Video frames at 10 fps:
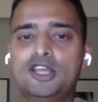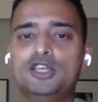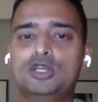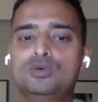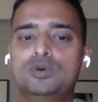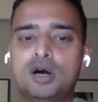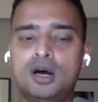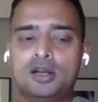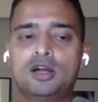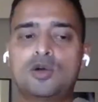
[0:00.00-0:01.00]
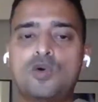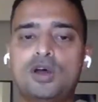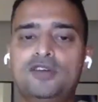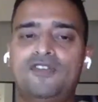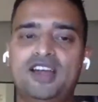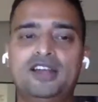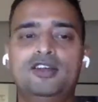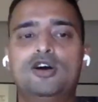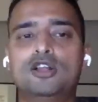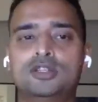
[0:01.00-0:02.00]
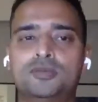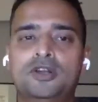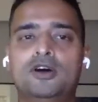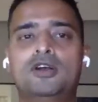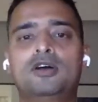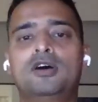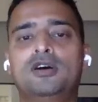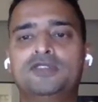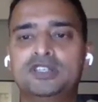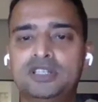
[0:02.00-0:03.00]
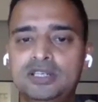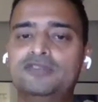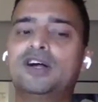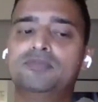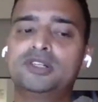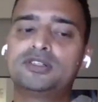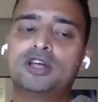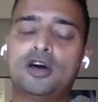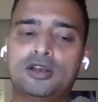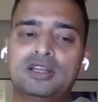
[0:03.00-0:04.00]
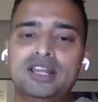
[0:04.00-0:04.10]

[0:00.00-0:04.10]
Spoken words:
You are a qualified entrepreneur of the TDeFi BizThon.